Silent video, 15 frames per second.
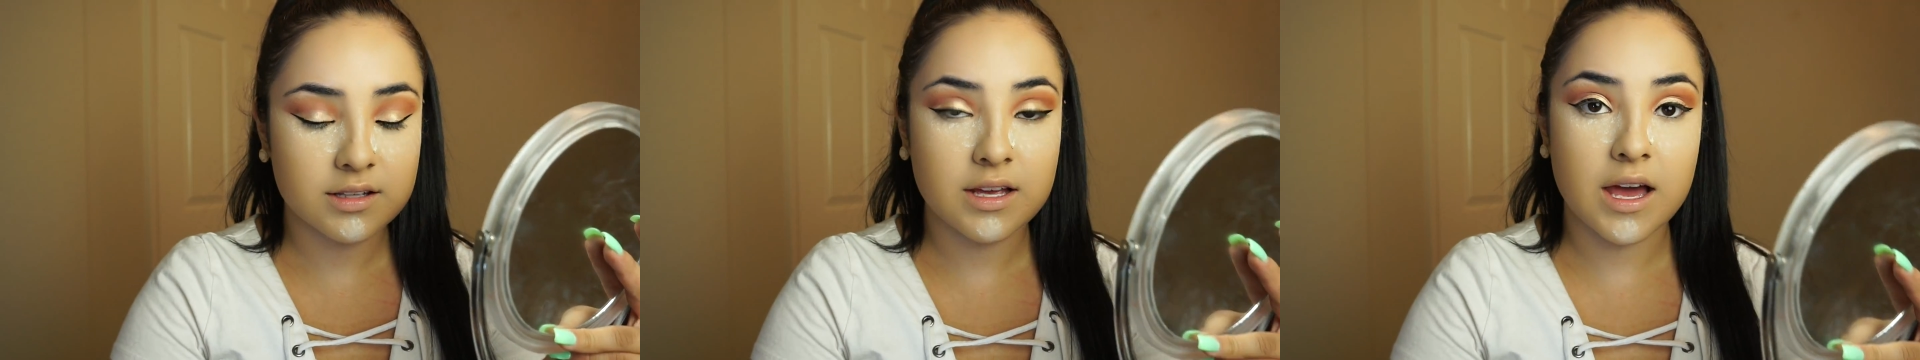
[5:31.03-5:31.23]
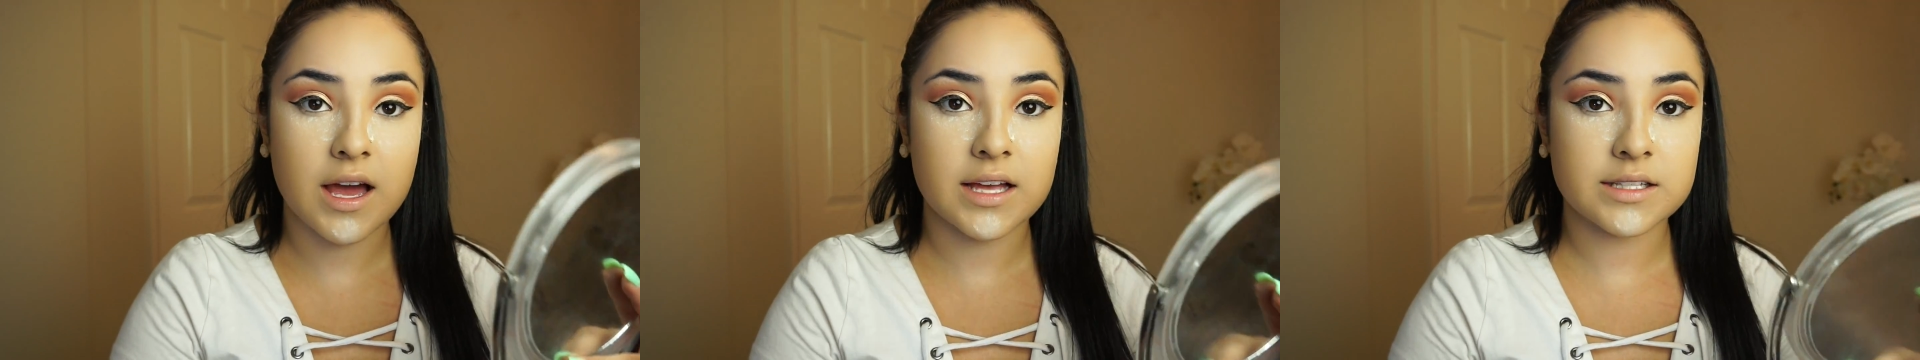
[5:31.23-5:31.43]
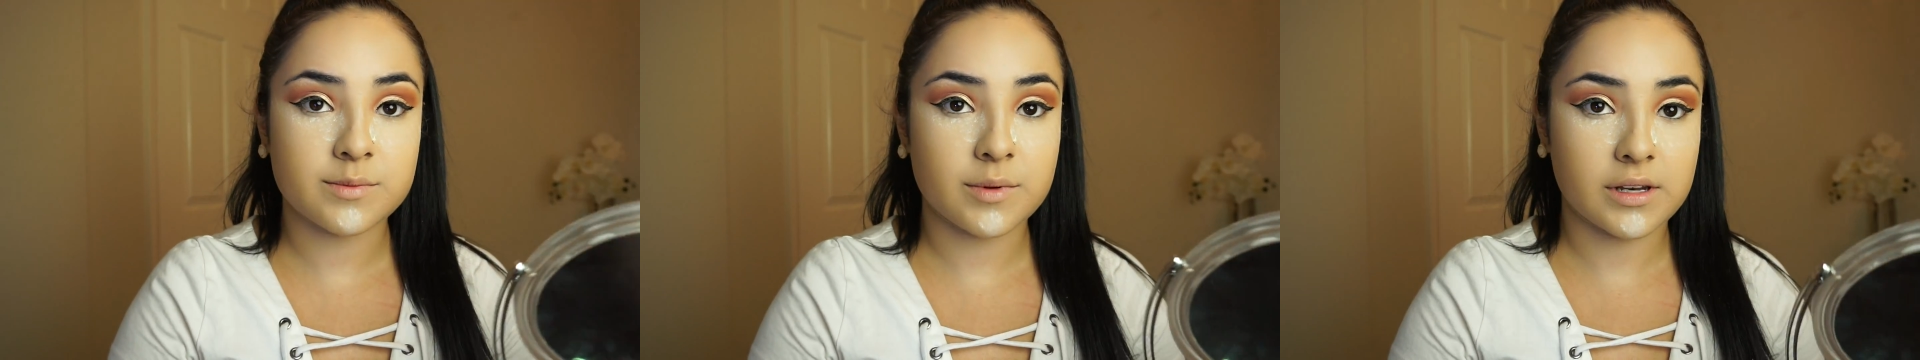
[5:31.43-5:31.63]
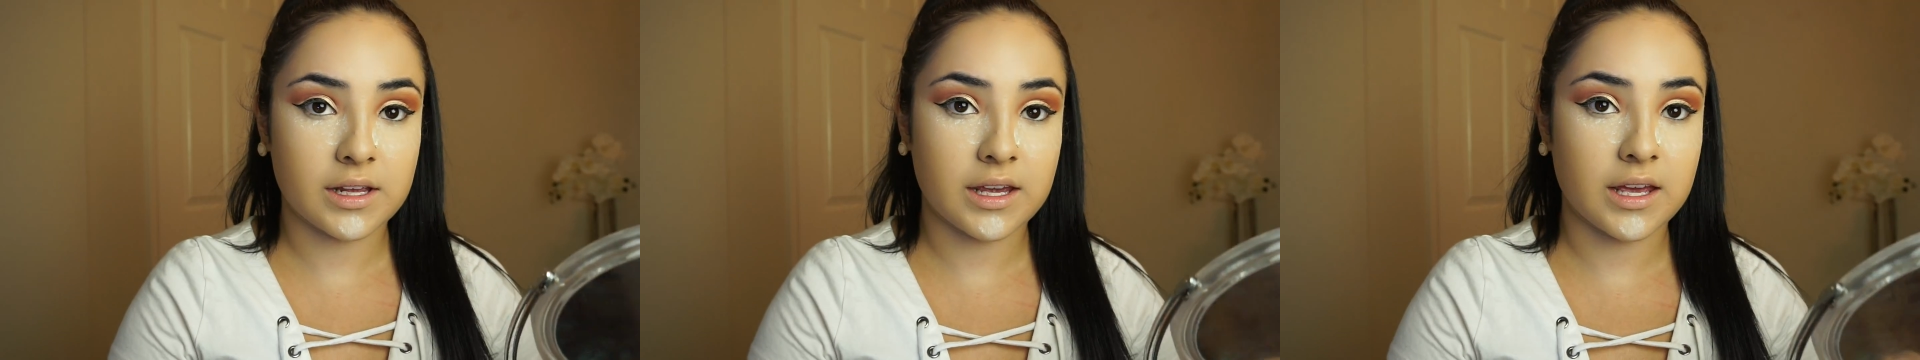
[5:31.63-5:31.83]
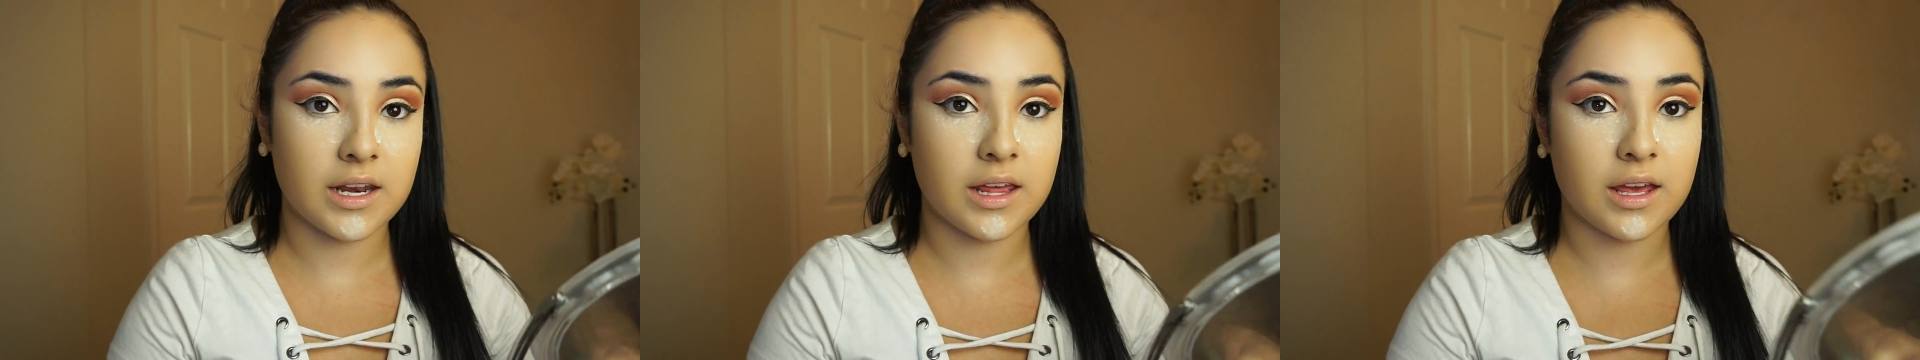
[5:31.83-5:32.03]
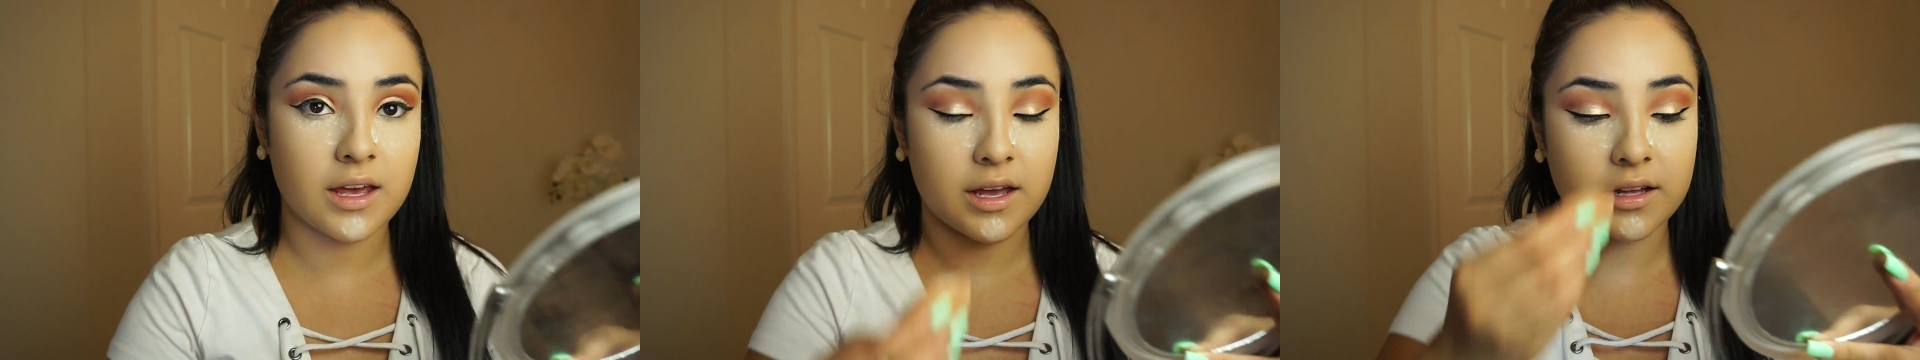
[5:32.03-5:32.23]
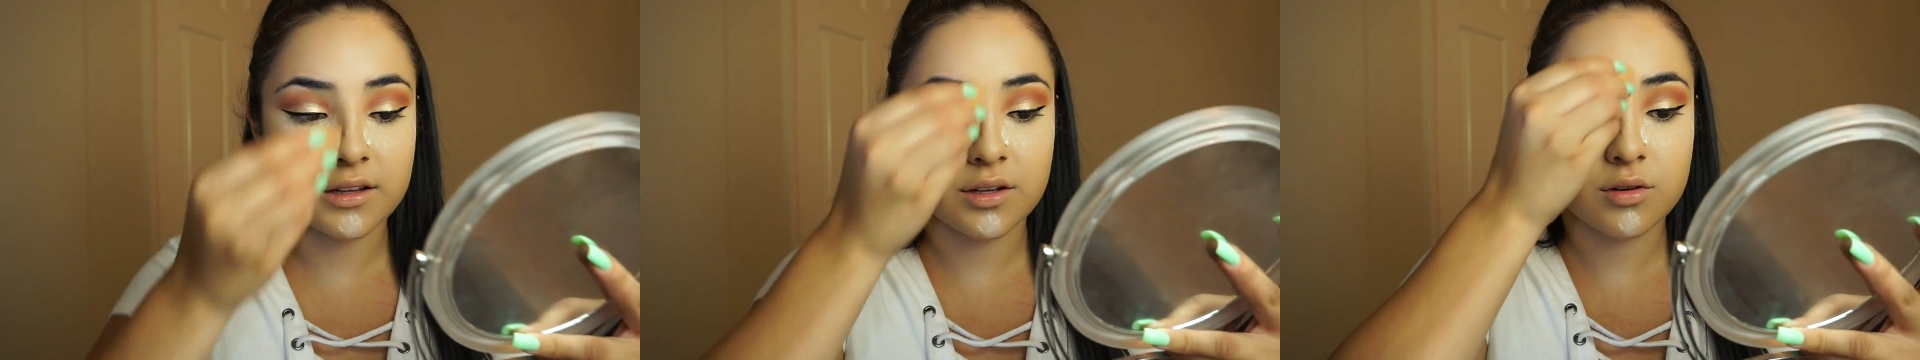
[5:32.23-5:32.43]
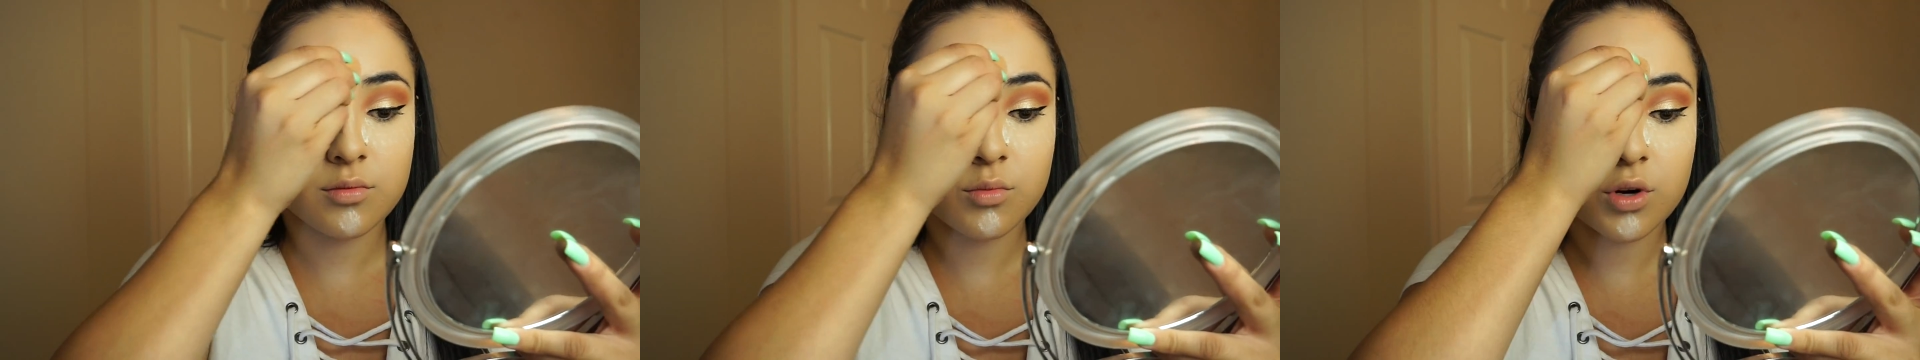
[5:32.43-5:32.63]
has been getting a
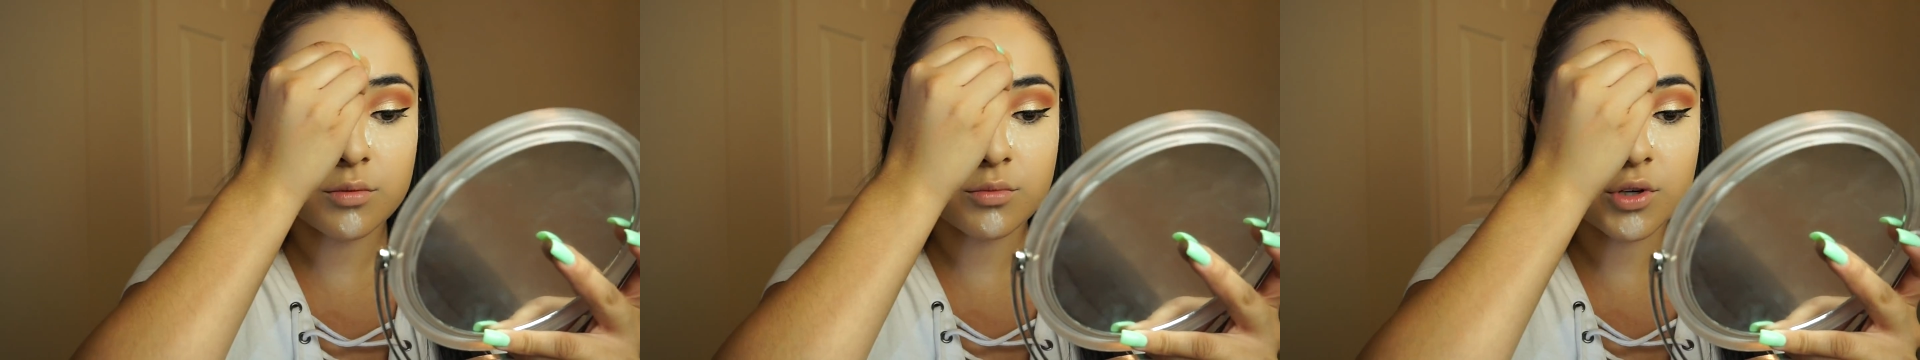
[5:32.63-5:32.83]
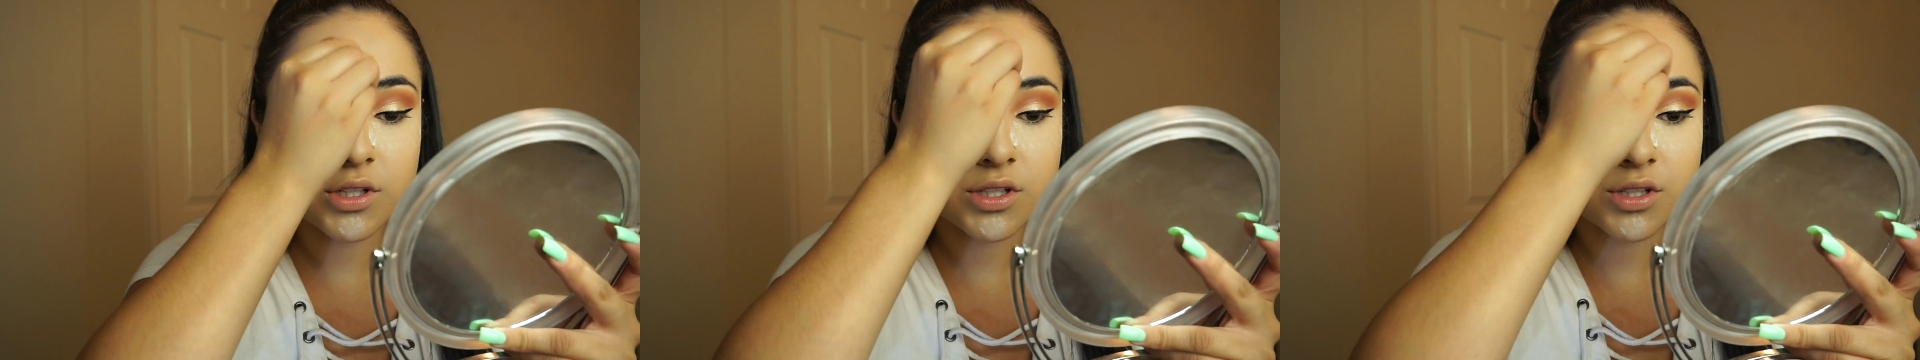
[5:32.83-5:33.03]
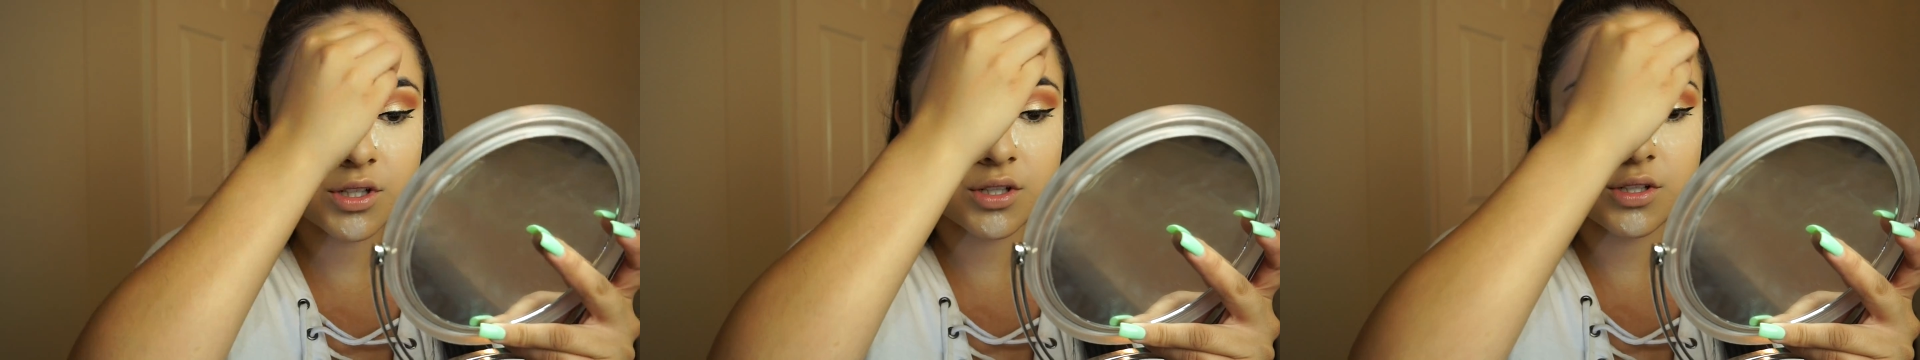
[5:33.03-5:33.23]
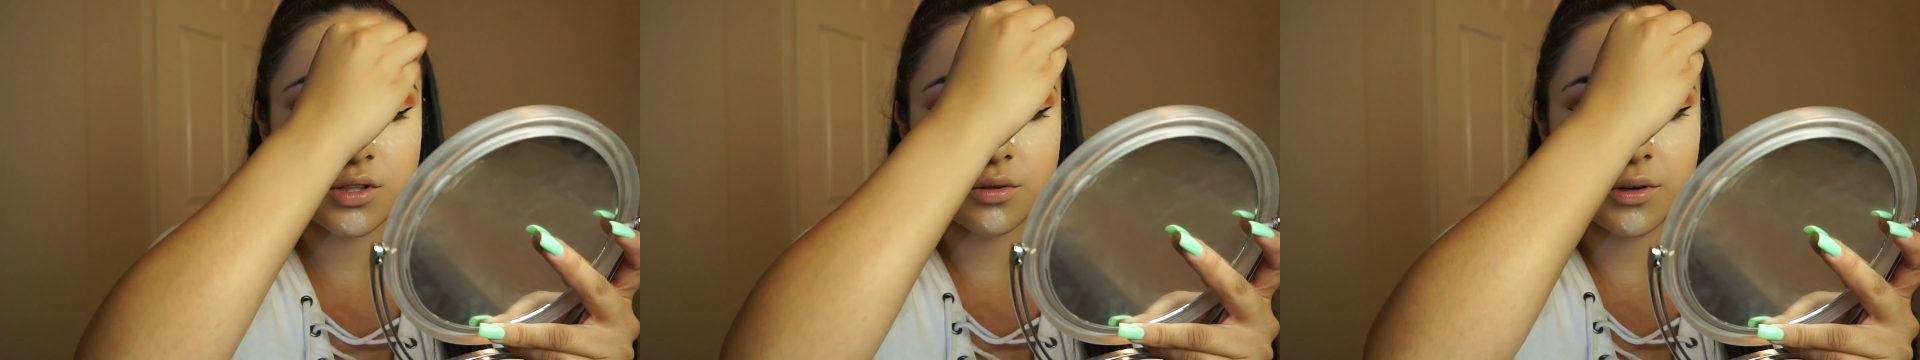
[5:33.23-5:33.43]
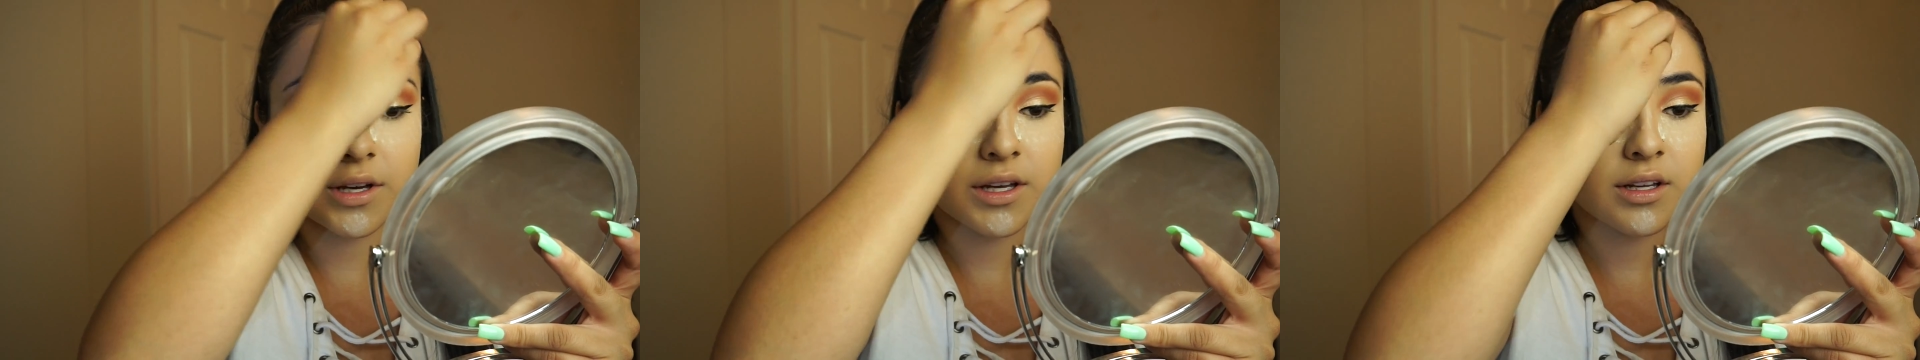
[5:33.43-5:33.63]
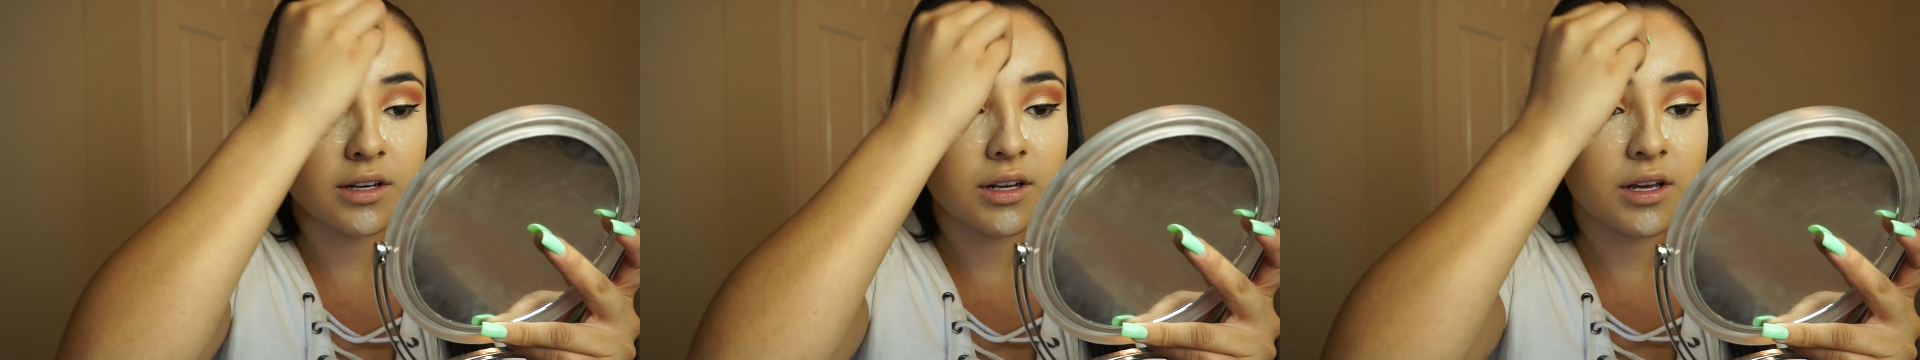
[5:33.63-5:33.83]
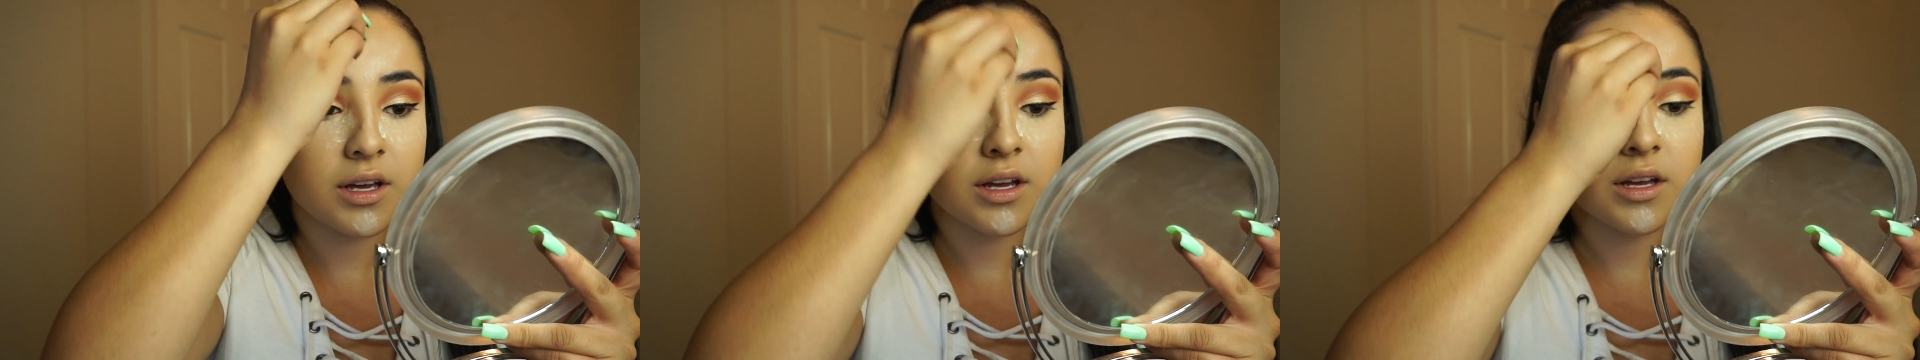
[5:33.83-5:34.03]
little more moisture to it.